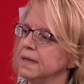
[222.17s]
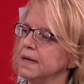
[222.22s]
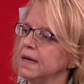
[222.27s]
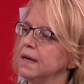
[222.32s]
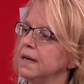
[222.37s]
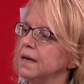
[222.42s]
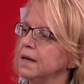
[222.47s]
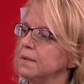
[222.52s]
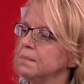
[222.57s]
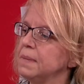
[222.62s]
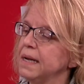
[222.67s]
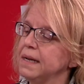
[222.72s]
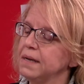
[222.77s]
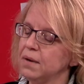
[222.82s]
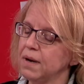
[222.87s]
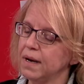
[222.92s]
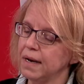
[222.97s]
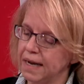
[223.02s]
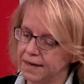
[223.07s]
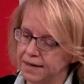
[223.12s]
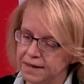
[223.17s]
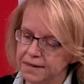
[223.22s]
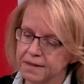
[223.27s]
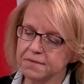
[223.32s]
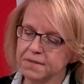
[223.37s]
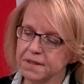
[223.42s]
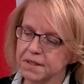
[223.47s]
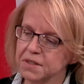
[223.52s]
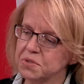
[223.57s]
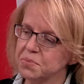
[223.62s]
Um, and, and in the
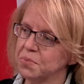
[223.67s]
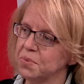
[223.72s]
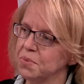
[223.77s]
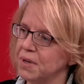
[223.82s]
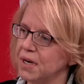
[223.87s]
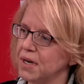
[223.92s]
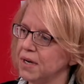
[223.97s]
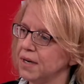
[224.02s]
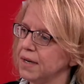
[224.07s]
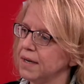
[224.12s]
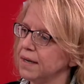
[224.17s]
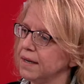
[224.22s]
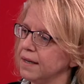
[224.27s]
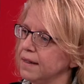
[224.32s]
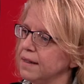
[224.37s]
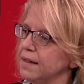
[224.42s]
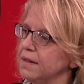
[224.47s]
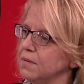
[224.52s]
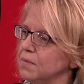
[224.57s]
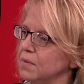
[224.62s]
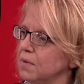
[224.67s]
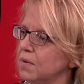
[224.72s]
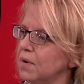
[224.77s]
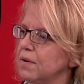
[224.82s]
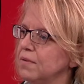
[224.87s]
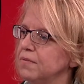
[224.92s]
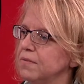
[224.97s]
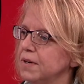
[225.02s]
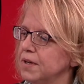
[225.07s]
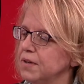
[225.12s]
village of Mamaroneck, I think we're
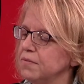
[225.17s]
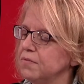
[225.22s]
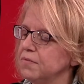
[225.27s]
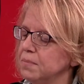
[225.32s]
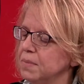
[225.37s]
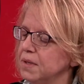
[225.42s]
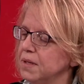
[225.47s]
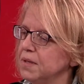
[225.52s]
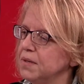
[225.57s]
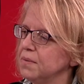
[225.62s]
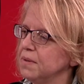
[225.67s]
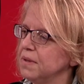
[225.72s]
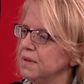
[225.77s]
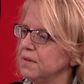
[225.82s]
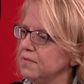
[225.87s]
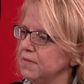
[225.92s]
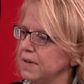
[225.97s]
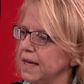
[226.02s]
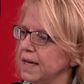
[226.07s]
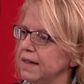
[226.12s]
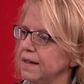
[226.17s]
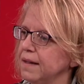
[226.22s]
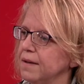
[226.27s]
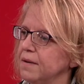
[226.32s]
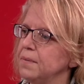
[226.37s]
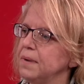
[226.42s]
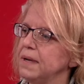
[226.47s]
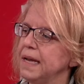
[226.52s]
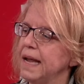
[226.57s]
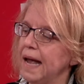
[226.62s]
all very familiar with the fact that
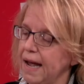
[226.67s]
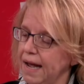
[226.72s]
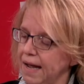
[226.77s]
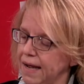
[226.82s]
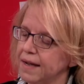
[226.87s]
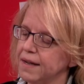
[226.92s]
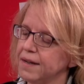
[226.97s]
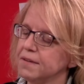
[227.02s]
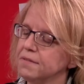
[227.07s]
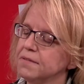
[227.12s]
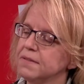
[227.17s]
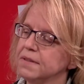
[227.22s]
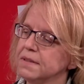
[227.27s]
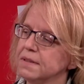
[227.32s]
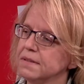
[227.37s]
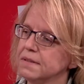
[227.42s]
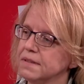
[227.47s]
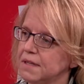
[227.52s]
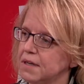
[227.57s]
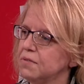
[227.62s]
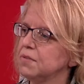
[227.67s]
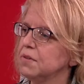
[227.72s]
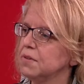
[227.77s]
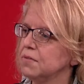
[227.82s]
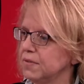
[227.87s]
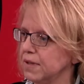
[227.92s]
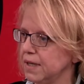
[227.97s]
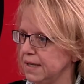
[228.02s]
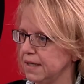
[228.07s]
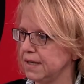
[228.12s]
we have several
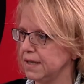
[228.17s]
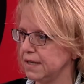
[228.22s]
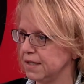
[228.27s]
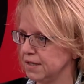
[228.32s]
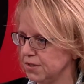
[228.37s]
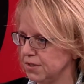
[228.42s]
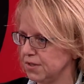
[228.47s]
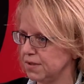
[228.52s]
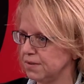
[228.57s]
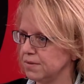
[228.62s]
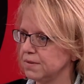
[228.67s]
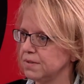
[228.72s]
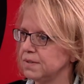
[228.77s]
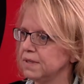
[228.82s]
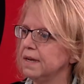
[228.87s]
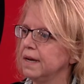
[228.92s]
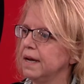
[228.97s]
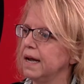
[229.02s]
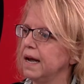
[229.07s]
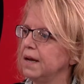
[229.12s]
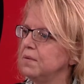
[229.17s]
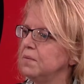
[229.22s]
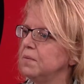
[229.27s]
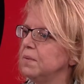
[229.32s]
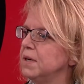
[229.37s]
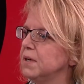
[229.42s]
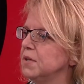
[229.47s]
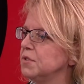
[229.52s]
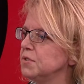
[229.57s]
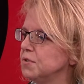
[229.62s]
flooding issues, and
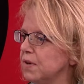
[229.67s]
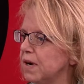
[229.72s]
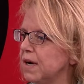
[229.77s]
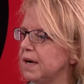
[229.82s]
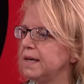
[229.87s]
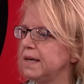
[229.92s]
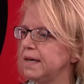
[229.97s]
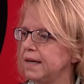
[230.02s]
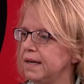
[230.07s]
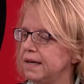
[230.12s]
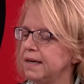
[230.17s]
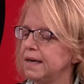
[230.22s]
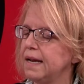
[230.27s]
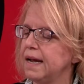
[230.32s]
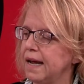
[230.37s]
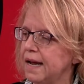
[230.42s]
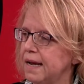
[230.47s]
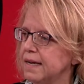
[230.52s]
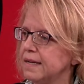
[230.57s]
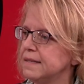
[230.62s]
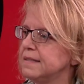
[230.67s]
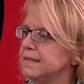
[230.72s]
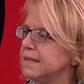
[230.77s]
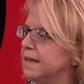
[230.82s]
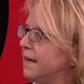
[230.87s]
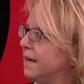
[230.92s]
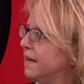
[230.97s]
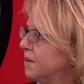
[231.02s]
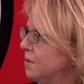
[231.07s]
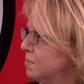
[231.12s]
we are trying as
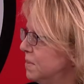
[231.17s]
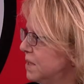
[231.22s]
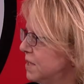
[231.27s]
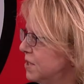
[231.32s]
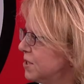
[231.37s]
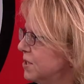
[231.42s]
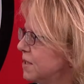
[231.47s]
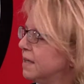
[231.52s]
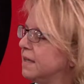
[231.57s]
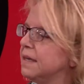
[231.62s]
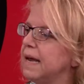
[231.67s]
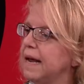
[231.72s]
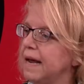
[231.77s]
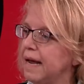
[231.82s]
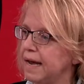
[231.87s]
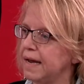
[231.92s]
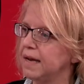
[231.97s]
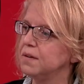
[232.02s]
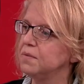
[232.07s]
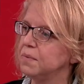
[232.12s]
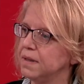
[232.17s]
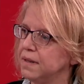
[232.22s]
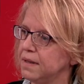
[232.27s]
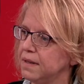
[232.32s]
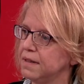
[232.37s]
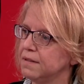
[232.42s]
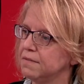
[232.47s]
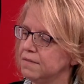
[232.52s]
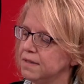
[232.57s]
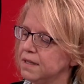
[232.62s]
a commission and
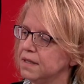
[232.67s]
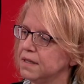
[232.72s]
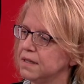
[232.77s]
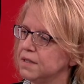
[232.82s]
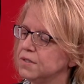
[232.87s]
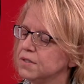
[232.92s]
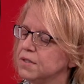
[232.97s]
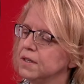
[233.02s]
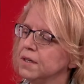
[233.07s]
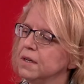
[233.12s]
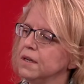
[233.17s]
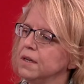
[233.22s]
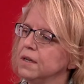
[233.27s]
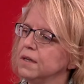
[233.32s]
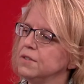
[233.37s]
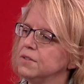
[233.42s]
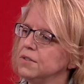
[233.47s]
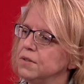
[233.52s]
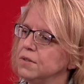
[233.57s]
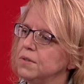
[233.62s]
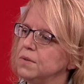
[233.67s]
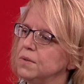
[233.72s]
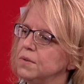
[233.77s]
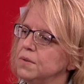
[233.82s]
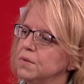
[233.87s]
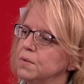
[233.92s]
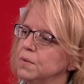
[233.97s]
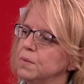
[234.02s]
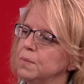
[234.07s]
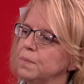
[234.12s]
within the village
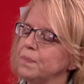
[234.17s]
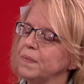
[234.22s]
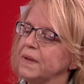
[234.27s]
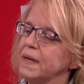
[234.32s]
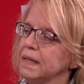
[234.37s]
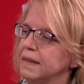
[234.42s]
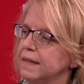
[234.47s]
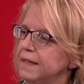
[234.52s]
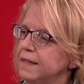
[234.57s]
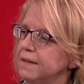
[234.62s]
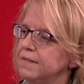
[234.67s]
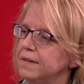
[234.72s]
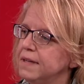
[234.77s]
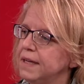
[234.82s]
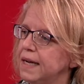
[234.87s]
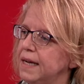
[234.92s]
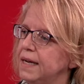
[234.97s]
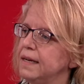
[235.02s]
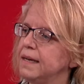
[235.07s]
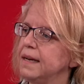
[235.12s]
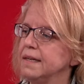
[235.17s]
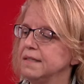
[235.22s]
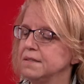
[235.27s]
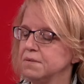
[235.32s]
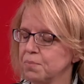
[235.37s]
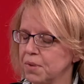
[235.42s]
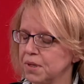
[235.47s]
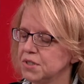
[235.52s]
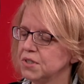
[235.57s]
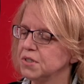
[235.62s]
to alleviate as
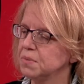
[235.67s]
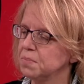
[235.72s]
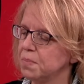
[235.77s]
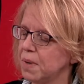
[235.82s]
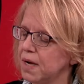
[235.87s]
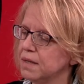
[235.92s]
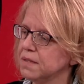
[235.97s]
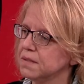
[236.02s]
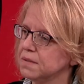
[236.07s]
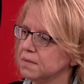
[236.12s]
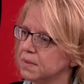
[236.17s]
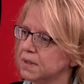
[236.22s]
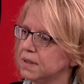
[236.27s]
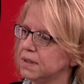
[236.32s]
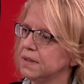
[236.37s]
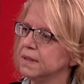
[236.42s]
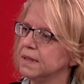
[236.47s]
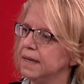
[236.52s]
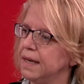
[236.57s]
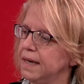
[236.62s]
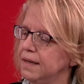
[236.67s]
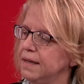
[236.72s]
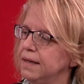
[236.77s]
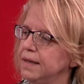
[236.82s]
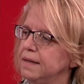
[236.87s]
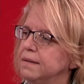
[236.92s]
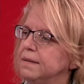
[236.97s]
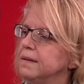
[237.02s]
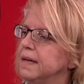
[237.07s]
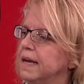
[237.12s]
much as possible any,
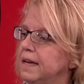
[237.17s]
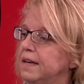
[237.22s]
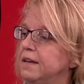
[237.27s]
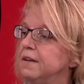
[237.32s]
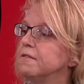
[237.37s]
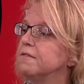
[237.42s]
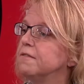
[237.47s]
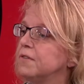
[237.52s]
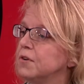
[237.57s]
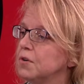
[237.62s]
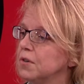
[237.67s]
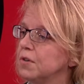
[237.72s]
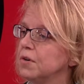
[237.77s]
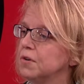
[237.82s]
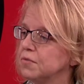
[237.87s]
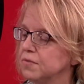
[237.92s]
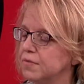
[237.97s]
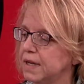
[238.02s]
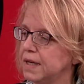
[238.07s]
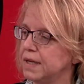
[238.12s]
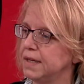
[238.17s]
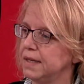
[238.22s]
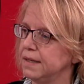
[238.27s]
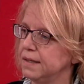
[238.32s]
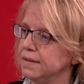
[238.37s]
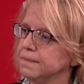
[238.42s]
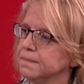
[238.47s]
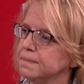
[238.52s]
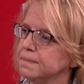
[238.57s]
any further flooding.